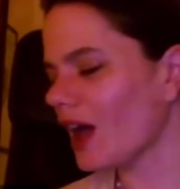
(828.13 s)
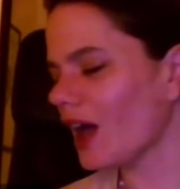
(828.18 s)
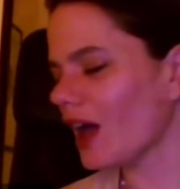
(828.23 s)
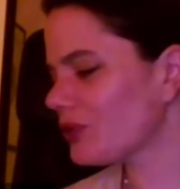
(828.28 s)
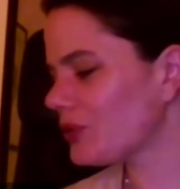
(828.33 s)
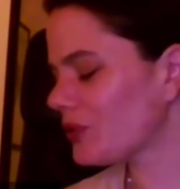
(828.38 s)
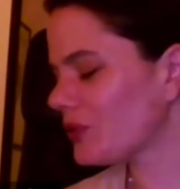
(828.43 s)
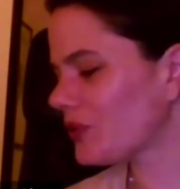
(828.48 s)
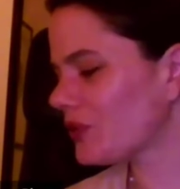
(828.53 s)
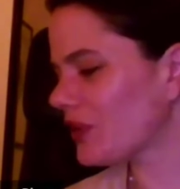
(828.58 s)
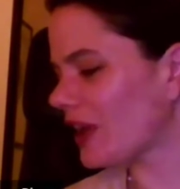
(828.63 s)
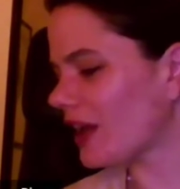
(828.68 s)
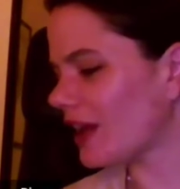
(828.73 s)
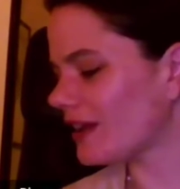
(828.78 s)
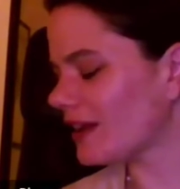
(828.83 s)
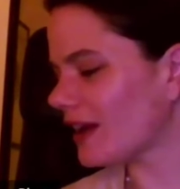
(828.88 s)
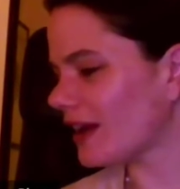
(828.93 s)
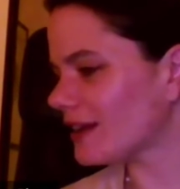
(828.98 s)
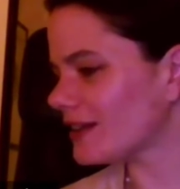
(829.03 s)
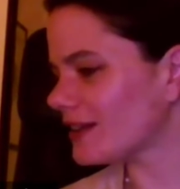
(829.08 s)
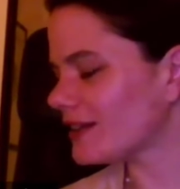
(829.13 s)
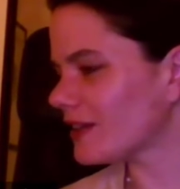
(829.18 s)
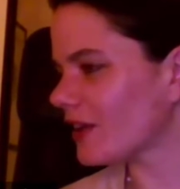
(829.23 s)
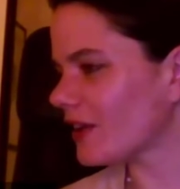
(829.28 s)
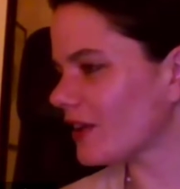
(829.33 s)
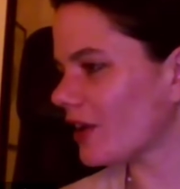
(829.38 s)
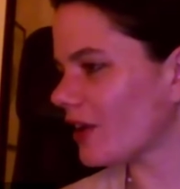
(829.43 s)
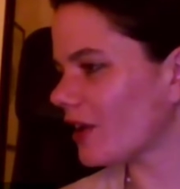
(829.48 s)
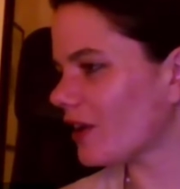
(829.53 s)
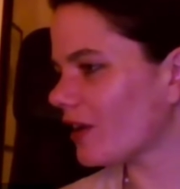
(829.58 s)
how do you say that?
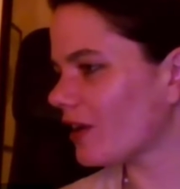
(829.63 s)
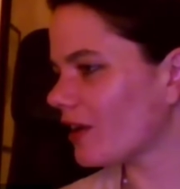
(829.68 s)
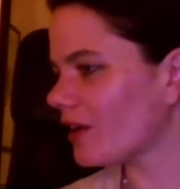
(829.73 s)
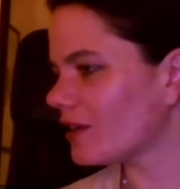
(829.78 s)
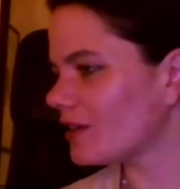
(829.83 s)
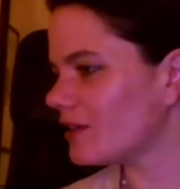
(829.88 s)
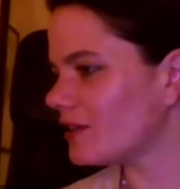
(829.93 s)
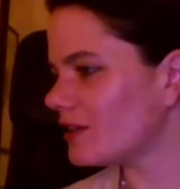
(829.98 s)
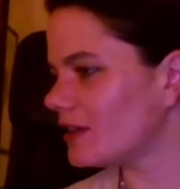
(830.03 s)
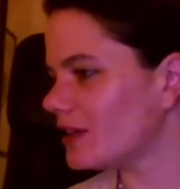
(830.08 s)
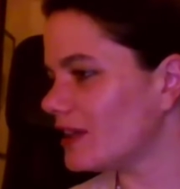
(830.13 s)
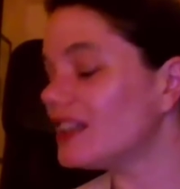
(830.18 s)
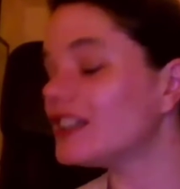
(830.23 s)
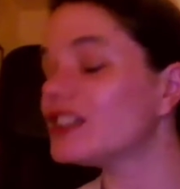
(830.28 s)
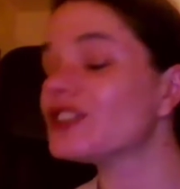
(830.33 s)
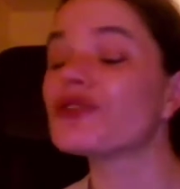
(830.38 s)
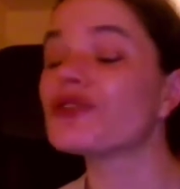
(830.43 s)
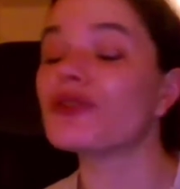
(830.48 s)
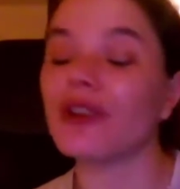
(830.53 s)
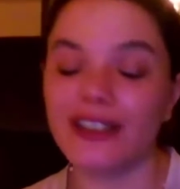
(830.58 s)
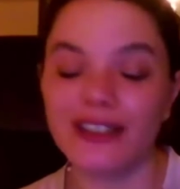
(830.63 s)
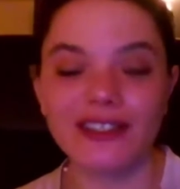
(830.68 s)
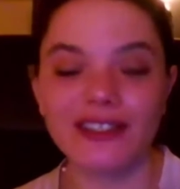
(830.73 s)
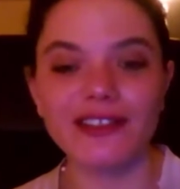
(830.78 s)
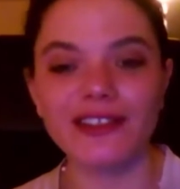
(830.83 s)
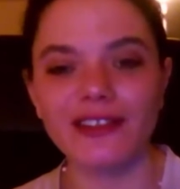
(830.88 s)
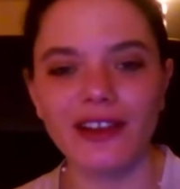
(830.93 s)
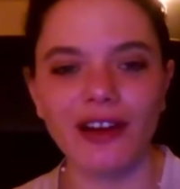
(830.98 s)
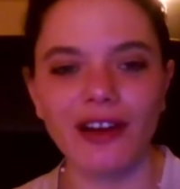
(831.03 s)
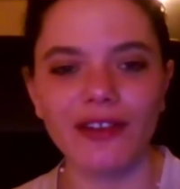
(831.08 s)
The
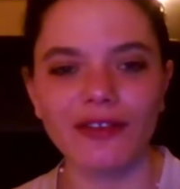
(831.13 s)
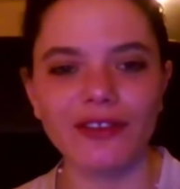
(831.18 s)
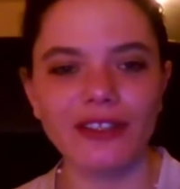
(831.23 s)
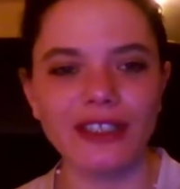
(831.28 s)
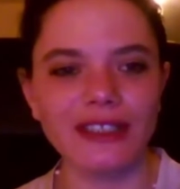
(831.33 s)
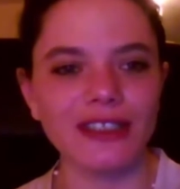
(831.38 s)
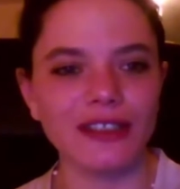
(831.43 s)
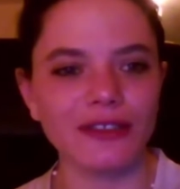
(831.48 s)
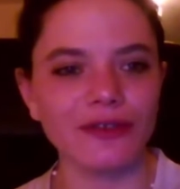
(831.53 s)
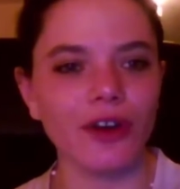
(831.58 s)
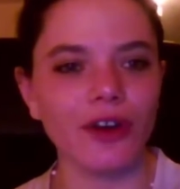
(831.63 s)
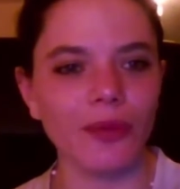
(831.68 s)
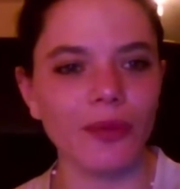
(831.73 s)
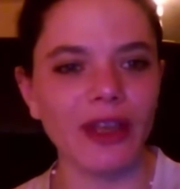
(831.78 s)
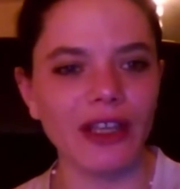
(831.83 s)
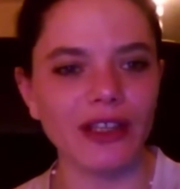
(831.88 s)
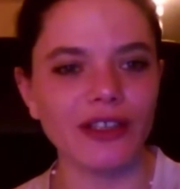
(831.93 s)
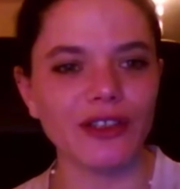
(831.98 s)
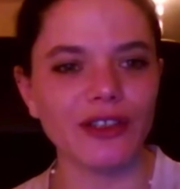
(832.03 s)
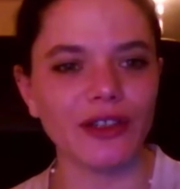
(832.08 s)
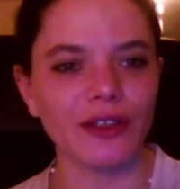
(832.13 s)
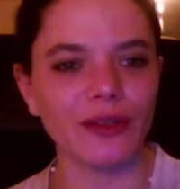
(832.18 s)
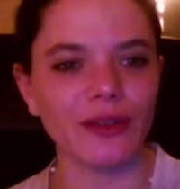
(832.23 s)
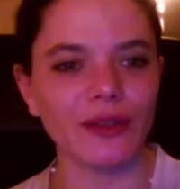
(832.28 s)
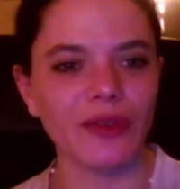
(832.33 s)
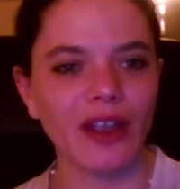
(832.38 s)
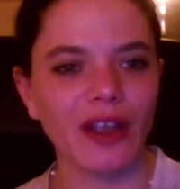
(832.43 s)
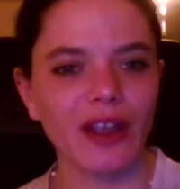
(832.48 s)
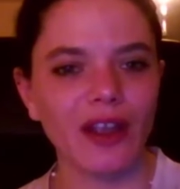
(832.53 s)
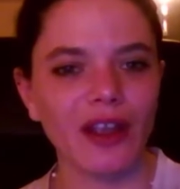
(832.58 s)
interest of this information.